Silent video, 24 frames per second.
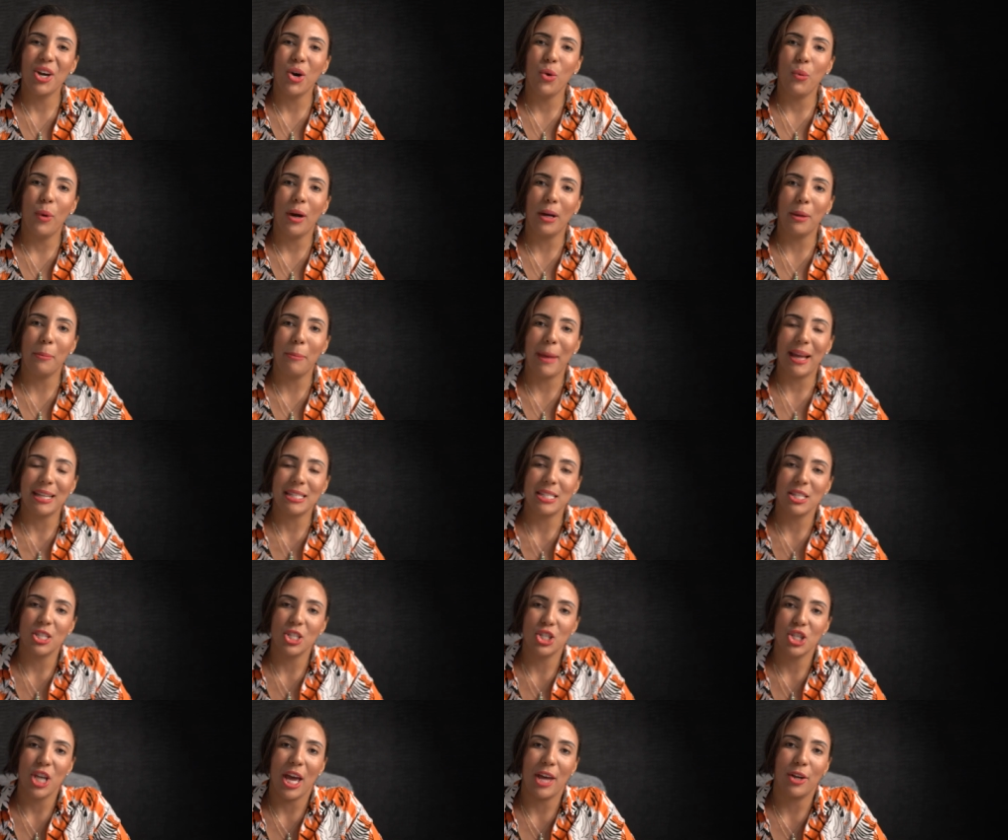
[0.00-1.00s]
Welcome back to
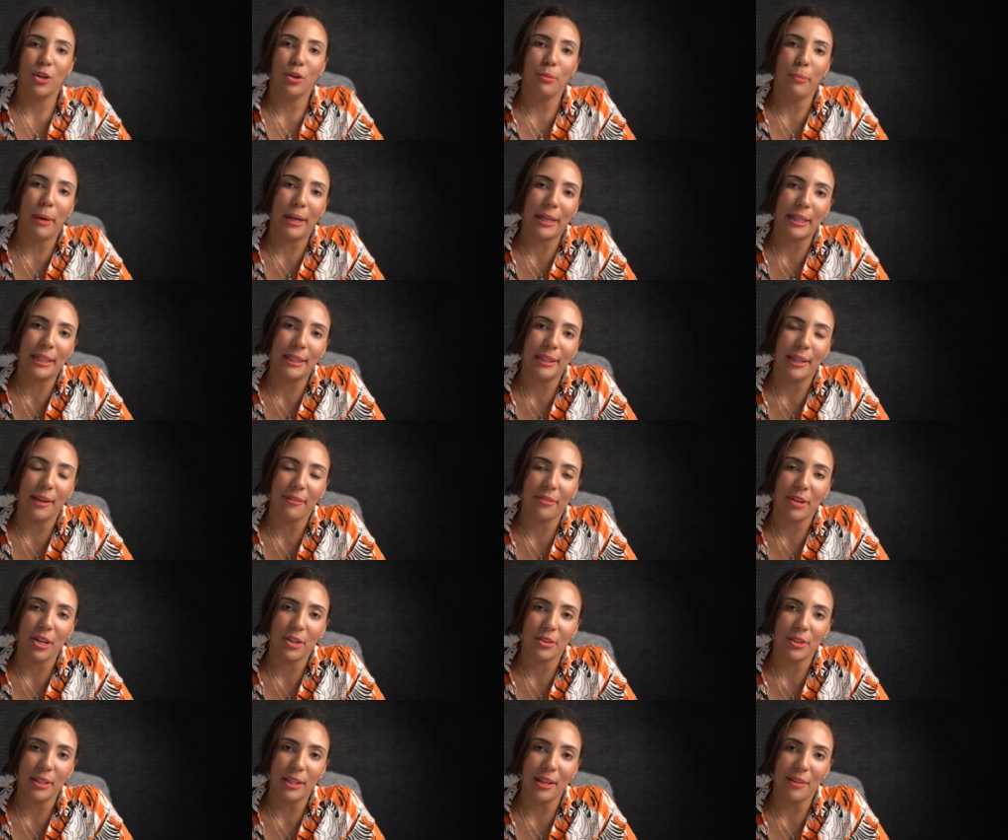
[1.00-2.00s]
the channel. Monica Love
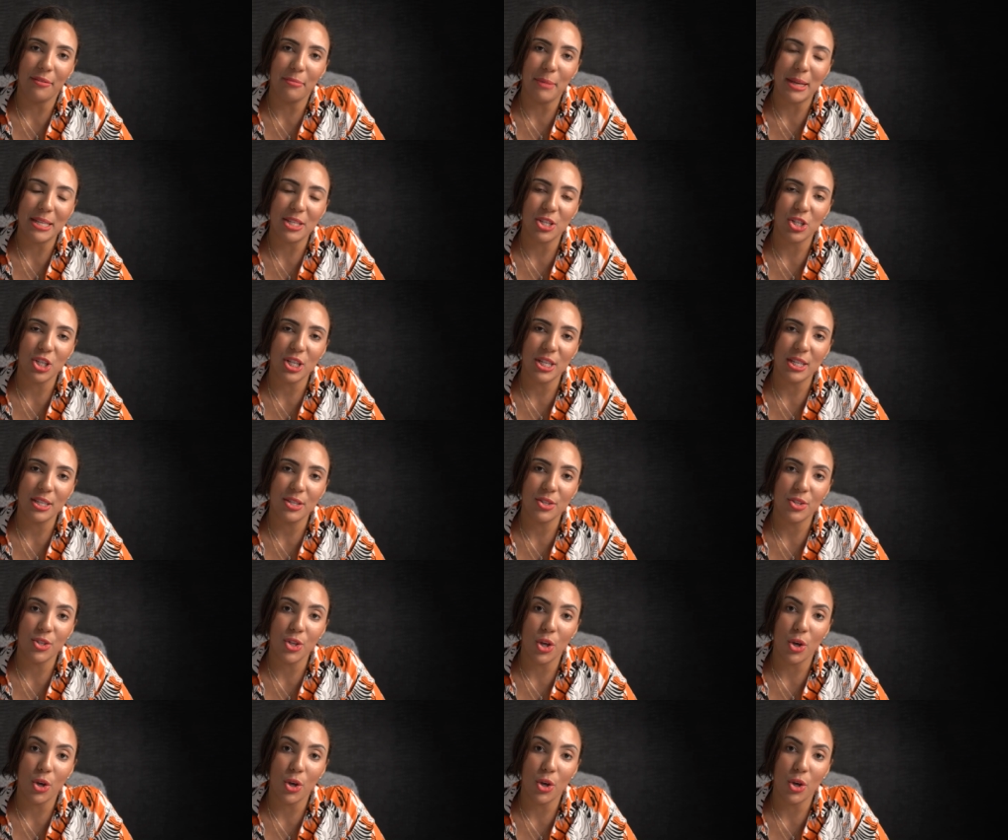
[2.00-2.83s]
here at the Love Messages.